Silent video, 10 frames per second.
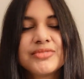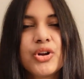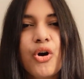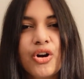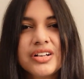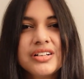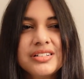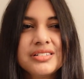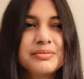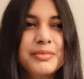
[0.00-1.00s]
got
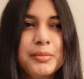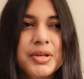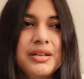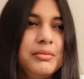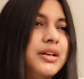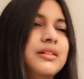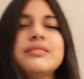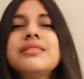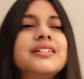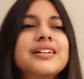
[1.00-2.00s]
it maybe,
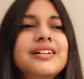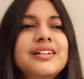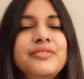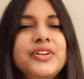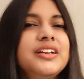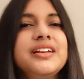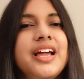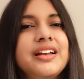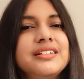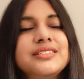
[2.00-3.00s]
but we didn't
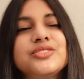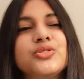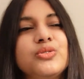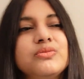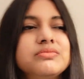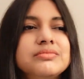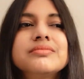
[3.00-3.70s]
get it. So